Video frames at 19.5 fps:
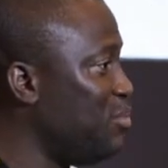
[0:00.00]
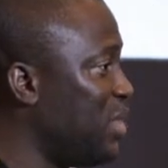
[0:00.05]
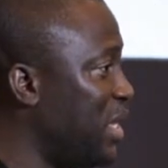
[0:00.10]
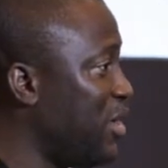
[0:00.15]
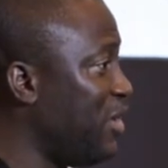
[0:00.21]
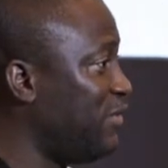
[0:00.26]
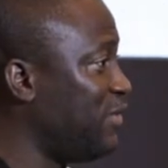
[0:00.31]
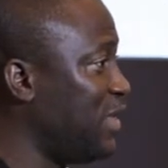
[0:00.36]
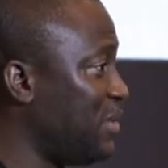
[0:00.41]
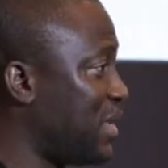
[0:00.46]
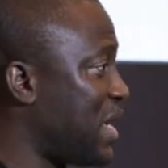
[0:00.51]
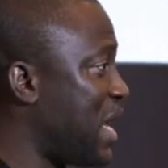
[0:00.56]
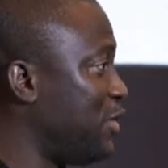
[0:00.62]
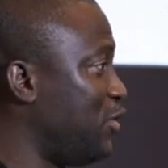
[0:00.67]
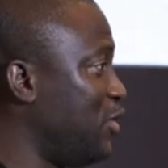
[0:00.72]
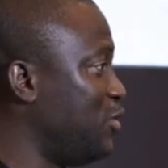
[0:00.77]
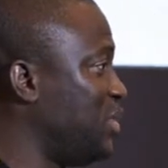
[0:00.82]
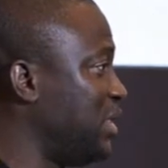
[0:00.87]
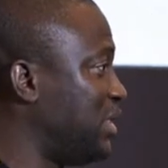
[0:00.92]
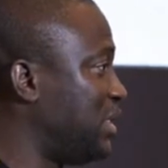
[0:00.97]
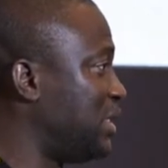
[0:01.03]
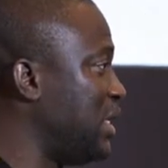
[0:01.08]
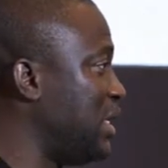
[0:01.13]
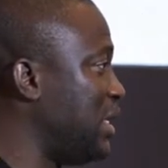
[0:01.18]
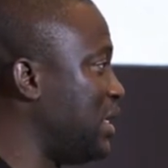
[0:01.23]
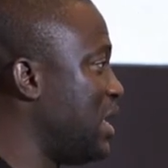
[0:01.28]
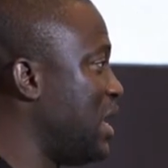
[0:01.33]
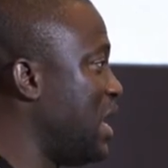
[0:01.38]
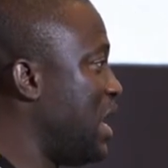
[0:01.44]
Many of them cannot be
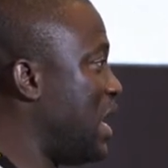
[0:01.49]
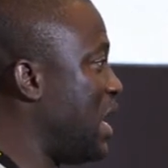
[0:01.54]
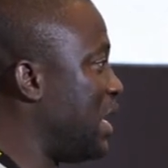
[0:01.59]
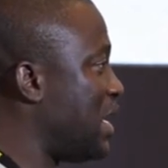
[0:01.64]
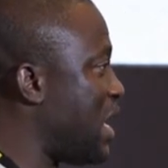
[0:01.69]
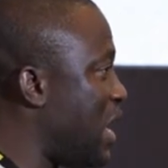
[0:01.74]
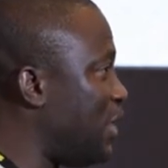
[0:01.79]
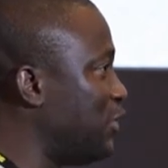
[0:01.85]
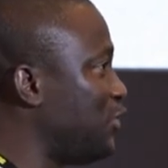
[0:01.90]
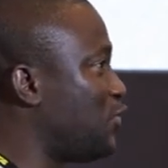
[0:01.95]
seen and how